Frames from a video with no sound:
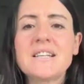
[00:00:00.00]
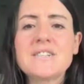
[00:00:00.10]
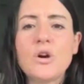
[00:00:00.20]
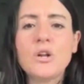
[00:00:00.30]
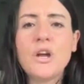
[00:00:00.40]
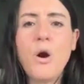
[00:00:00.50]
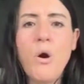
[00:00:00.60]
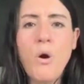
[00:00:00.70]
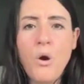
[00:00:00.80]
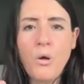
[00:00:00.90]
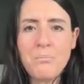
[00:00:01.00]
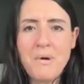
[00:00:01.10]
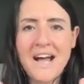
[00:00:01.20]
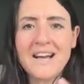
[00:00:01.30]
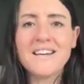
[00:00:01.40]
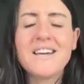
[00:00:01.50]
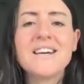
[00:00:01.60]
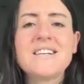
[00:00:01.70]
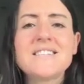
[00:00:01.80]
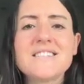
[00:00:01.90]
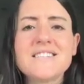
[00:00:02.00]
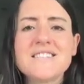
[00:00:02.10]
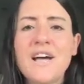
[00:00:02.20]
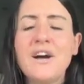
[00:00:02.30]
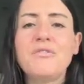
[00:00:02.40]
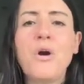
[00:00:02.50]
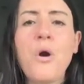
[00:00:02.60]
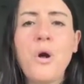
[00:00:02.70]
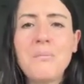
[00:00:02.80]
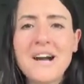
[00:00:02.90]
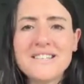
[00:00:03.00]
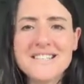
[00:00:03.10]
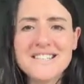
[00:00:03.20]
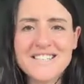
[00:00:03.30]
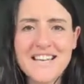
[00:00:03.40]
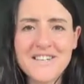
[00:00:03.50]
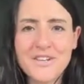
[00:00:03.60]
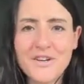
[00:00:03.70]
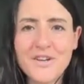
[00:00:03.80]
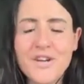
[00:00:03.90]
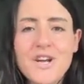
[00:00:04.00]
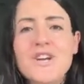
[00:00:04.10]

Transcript: Let's call it all back to self, all back to center.